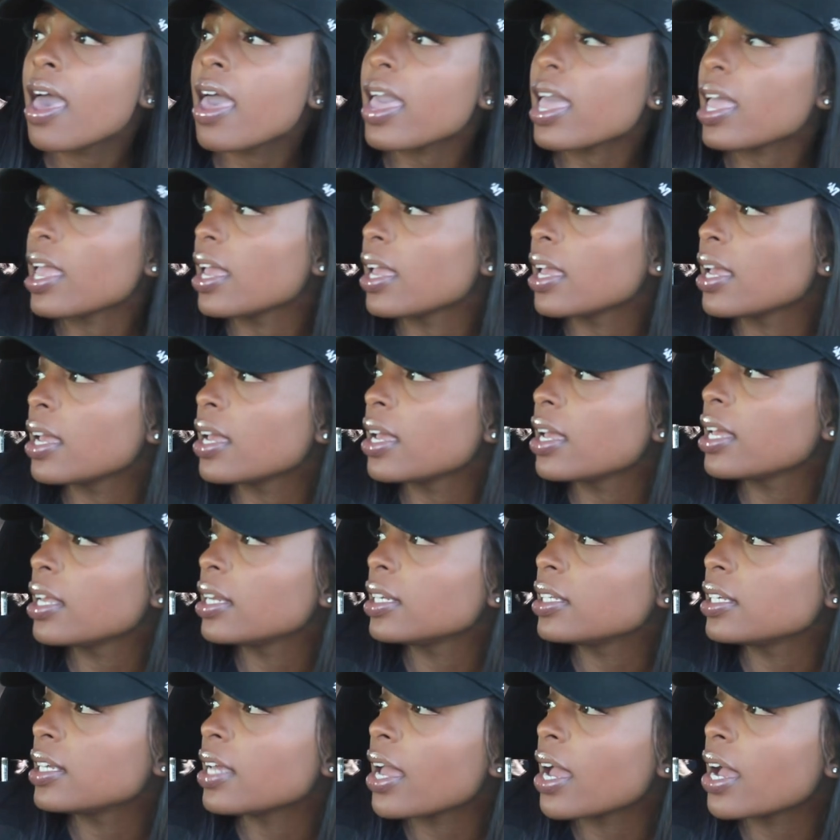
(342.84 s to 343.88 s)

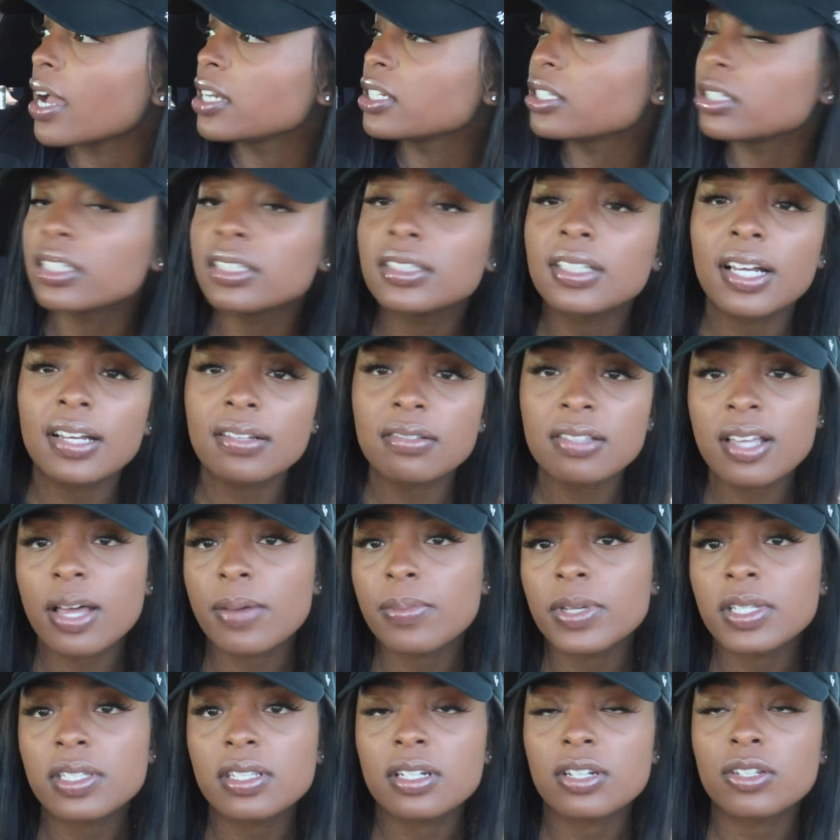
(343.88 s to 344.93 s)
And yeah, she loves
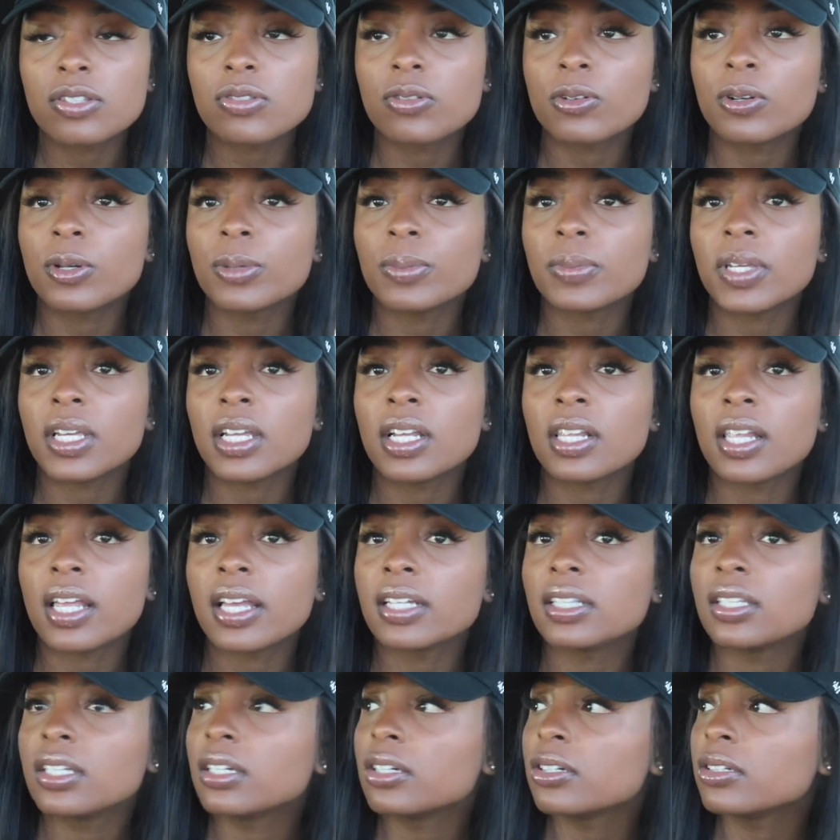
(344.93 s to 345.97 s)
coming to the store with me.
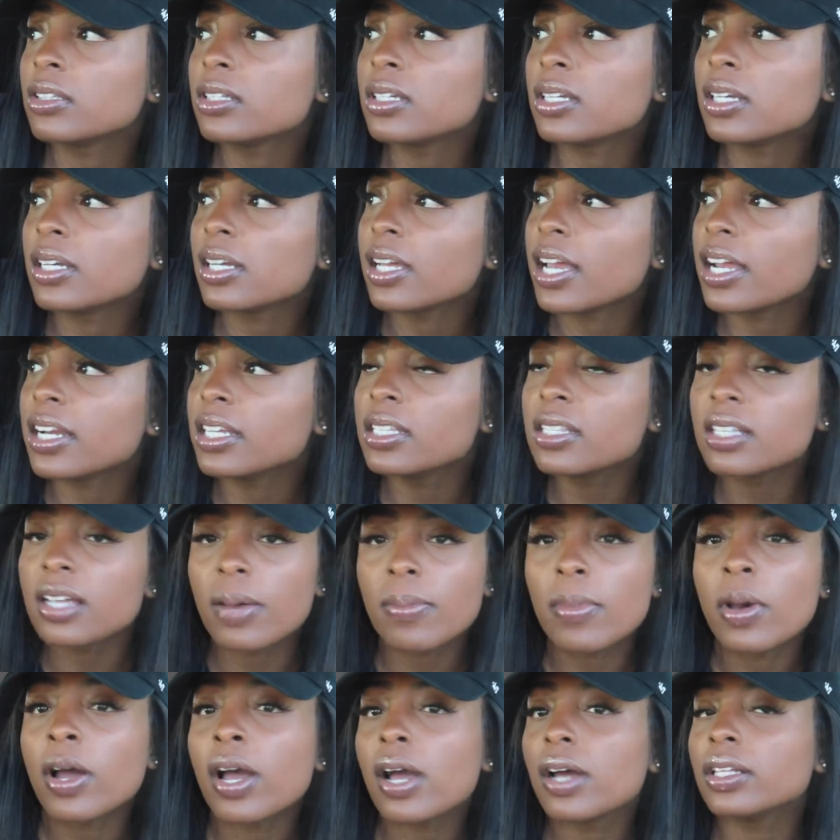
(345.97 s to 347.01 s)
Like literally,
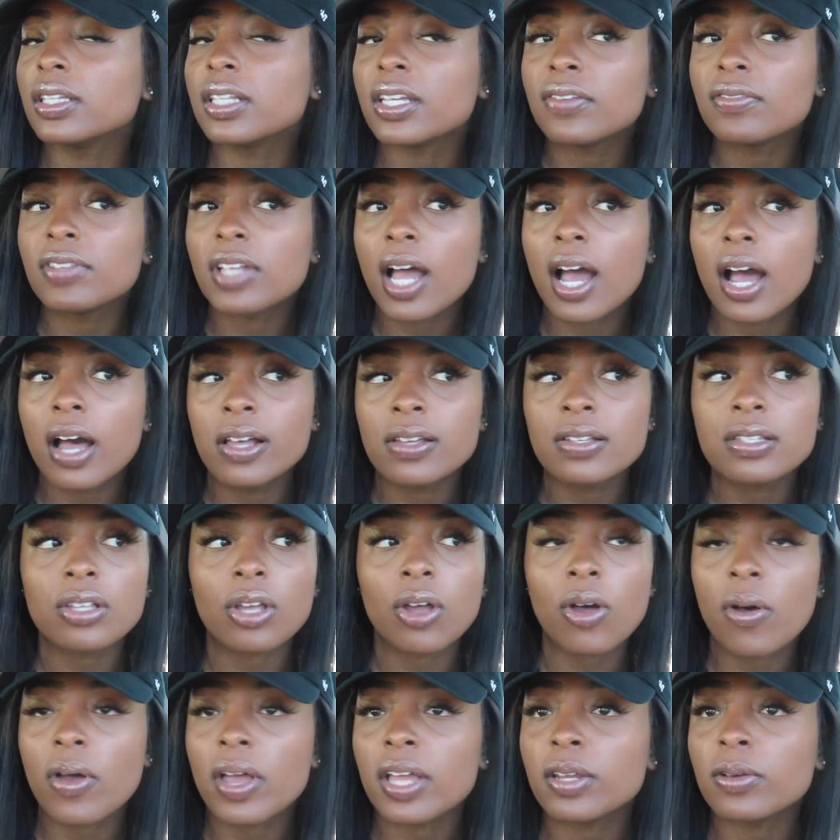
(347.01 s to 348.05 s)
anytime I leave the house to
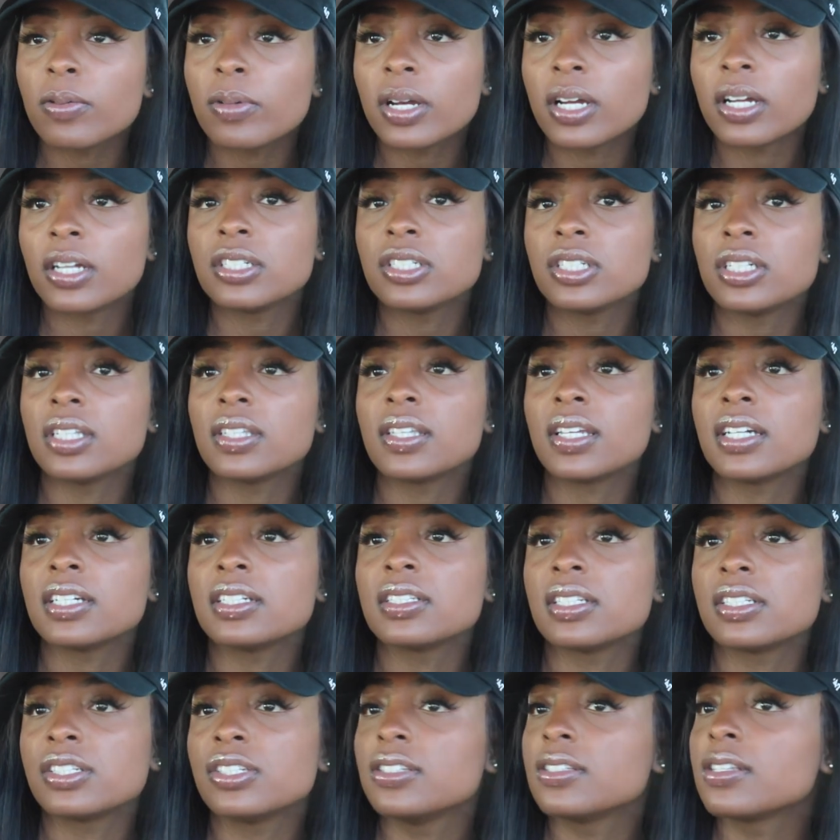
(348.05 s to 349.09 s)
go anywhere, she
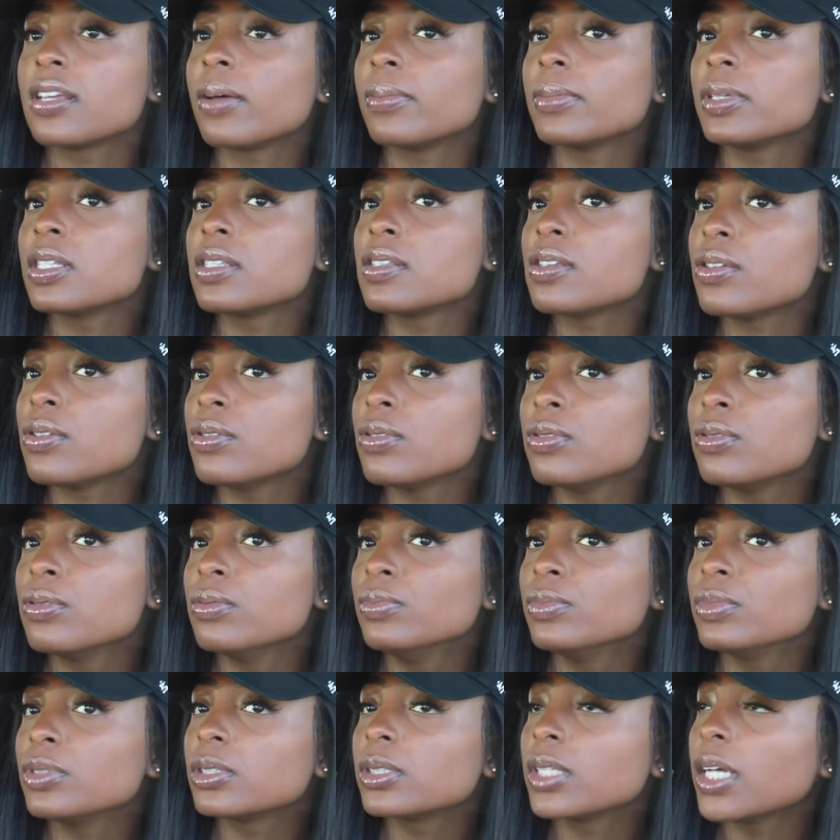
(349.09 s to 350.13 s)
thinks that she's coming too.
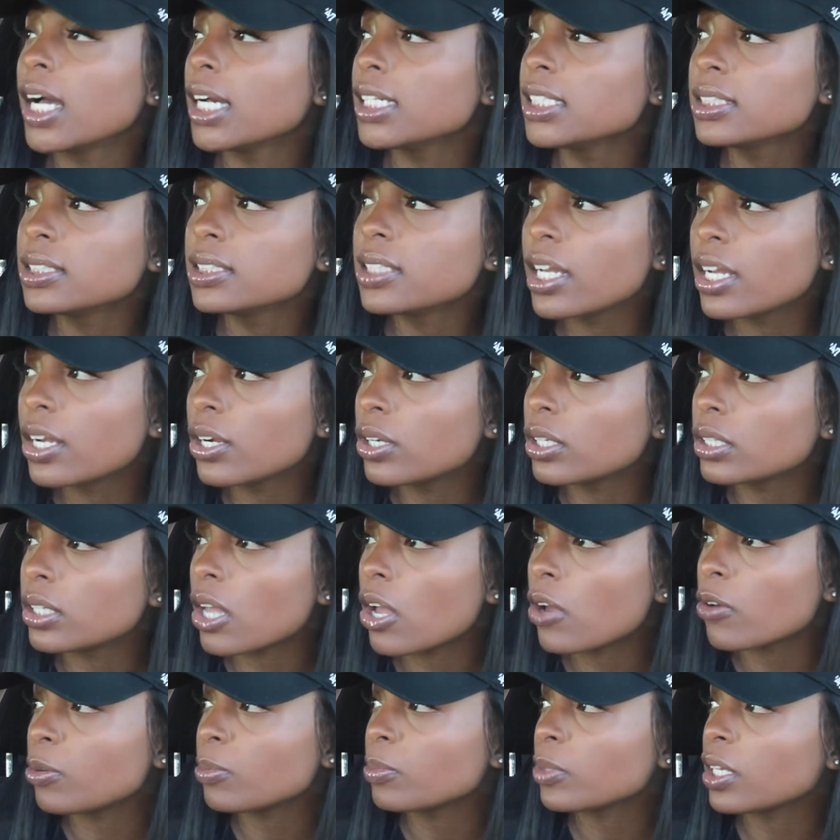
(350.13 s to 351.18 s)
So I just take her
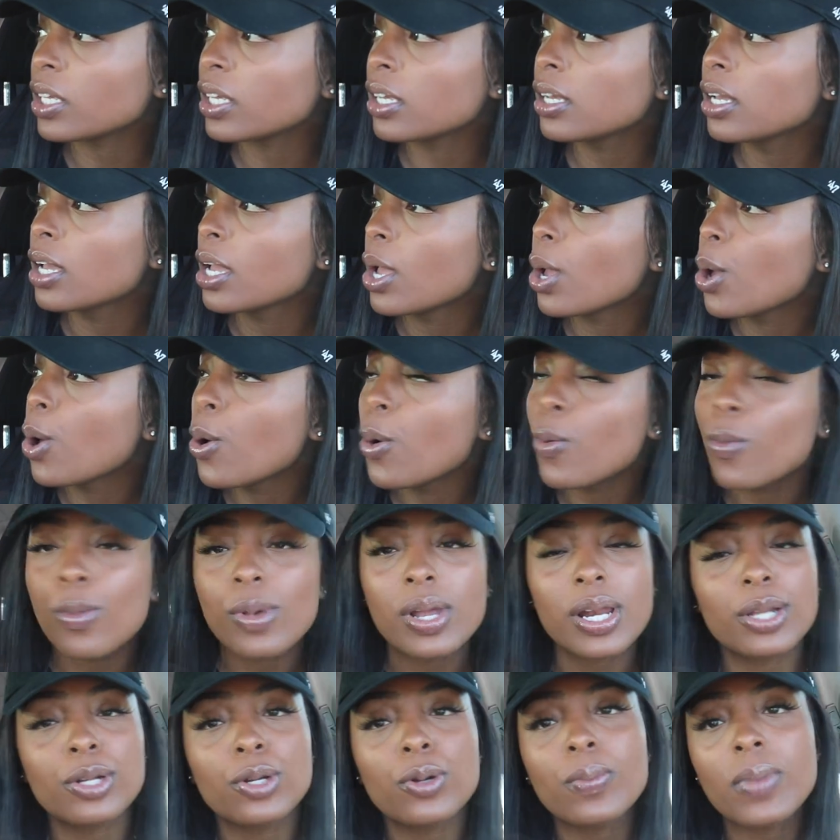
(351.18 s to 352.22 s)
along with me
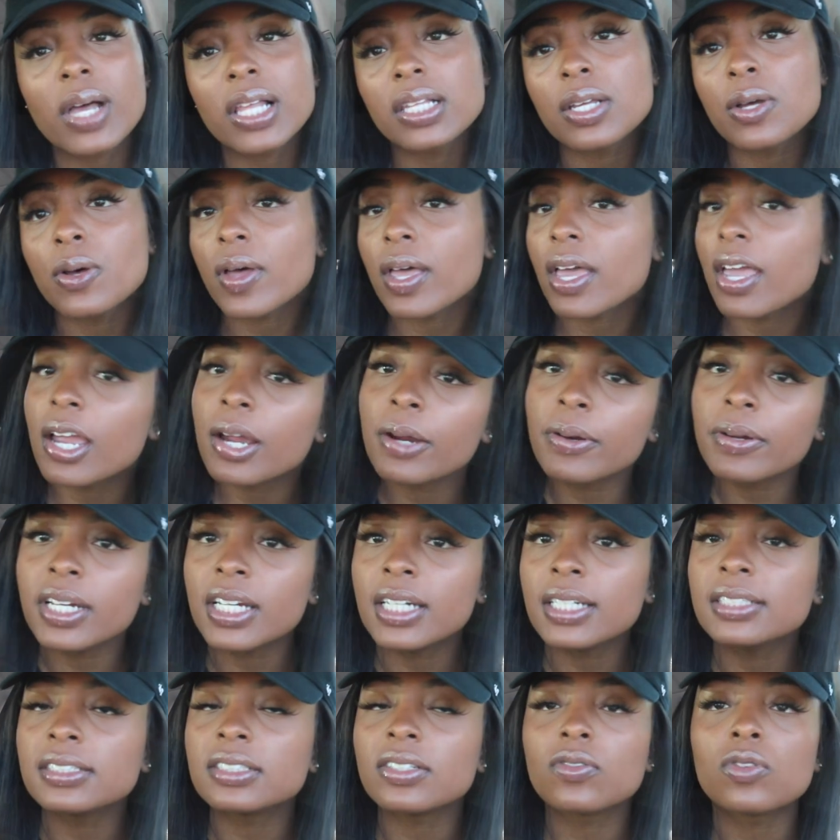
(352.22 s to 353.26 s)
when I do my little errands.